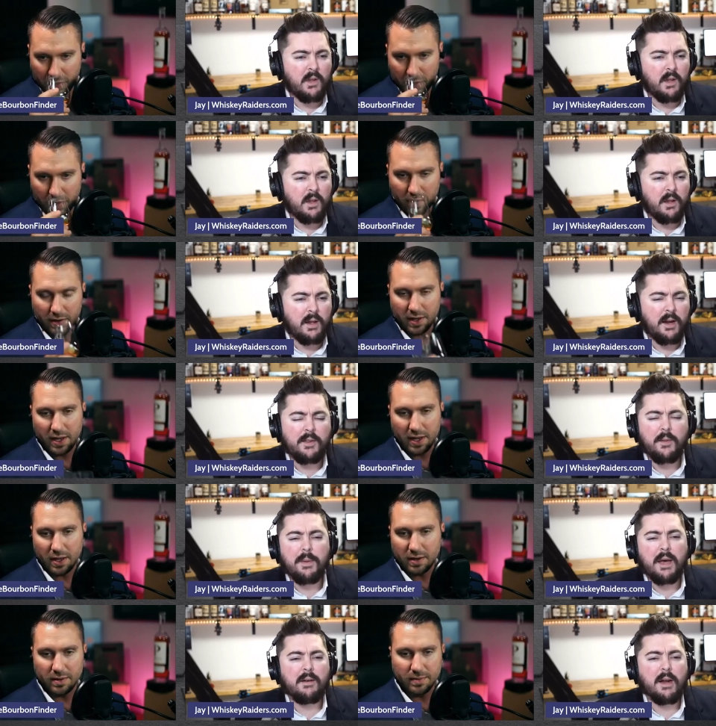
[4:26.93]
Speaker 1: And on the
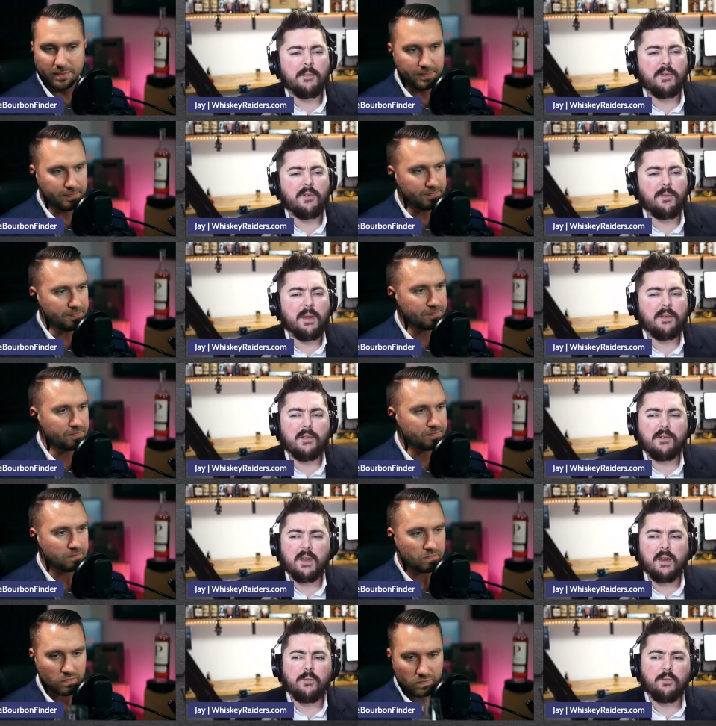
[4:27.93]
palate, I'm just amazed. It's
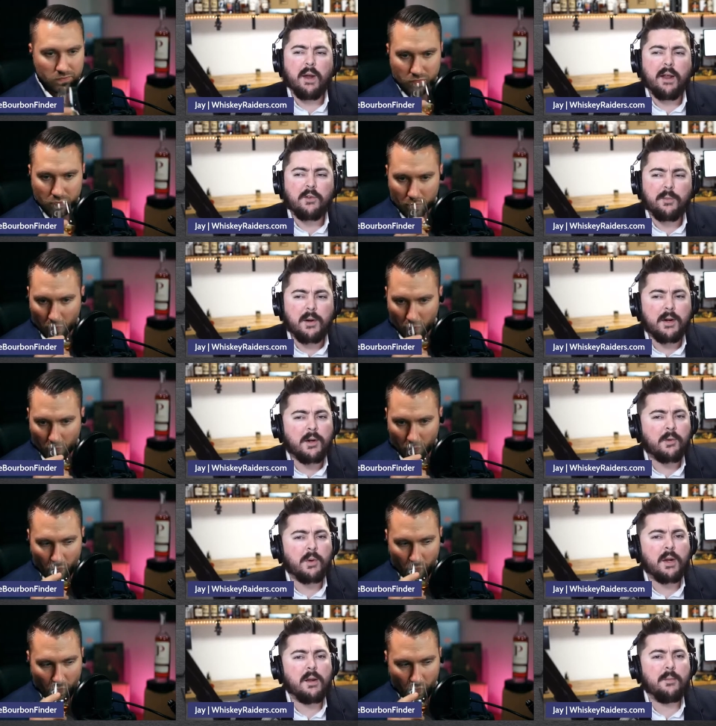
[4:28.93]
like raspberry
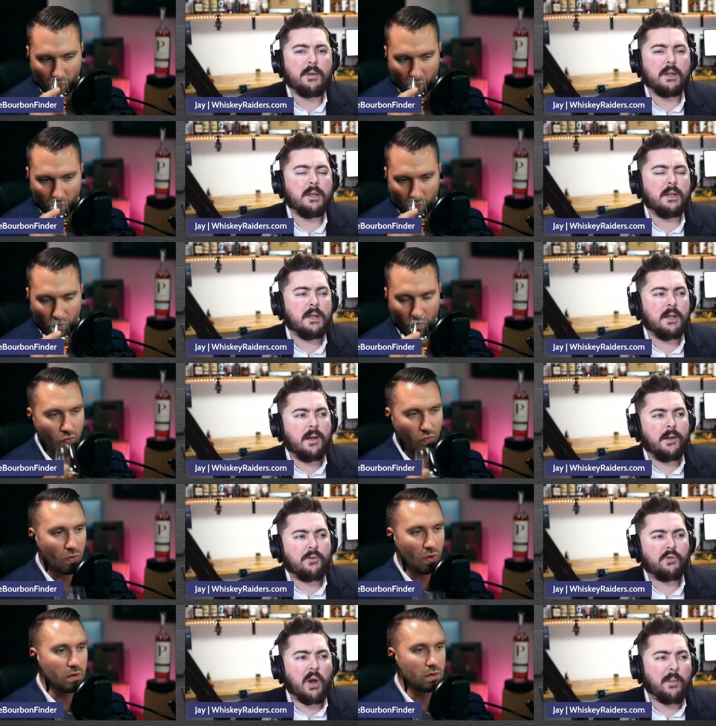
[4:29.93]
cream,
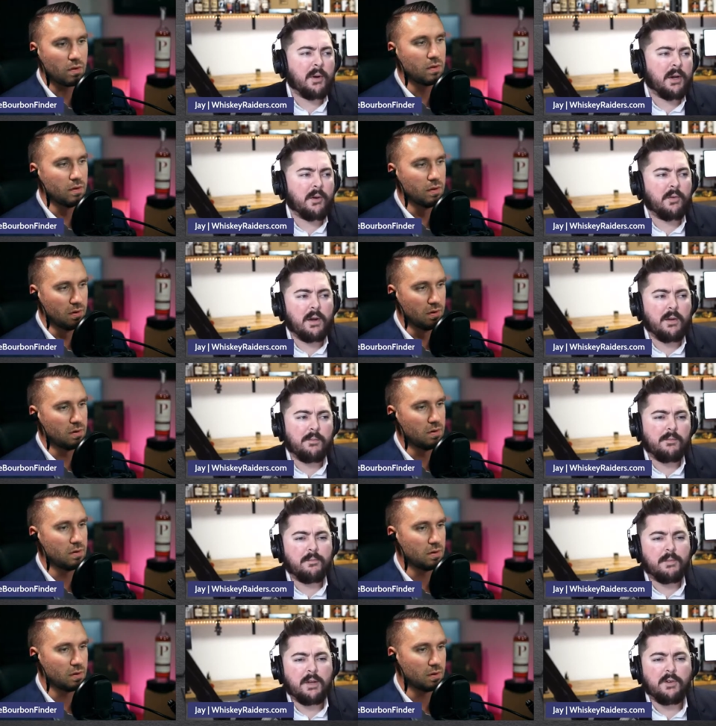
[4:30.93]
strawberry cream,
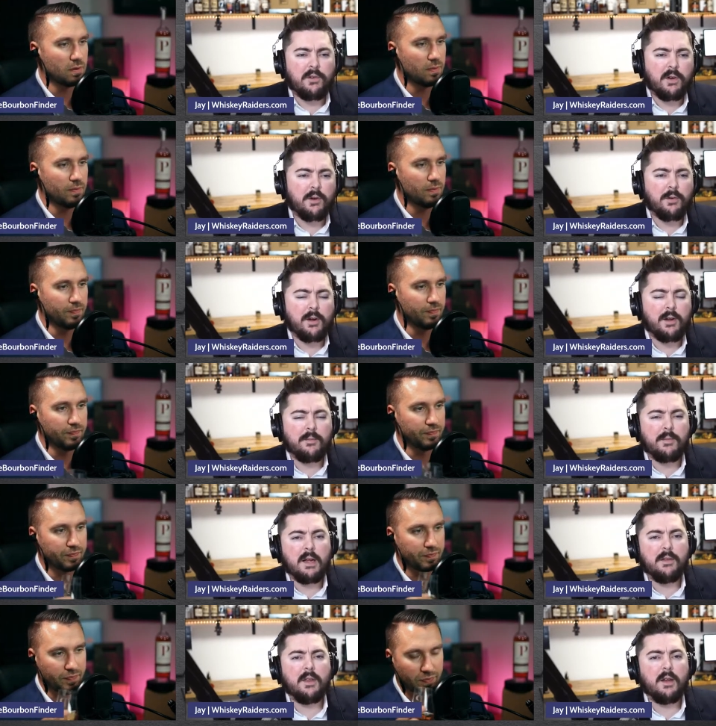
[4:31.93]
peaches and cream,
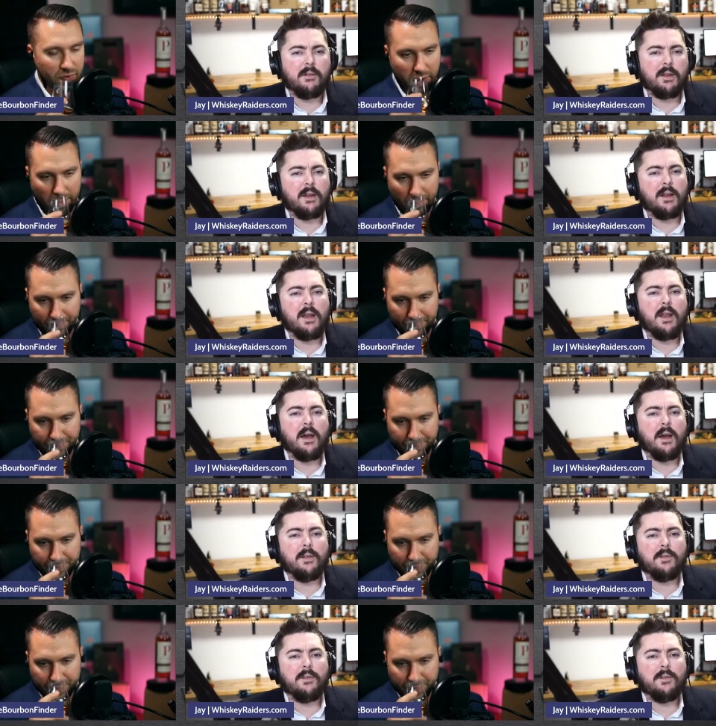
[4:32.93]
and then like yeah. a nice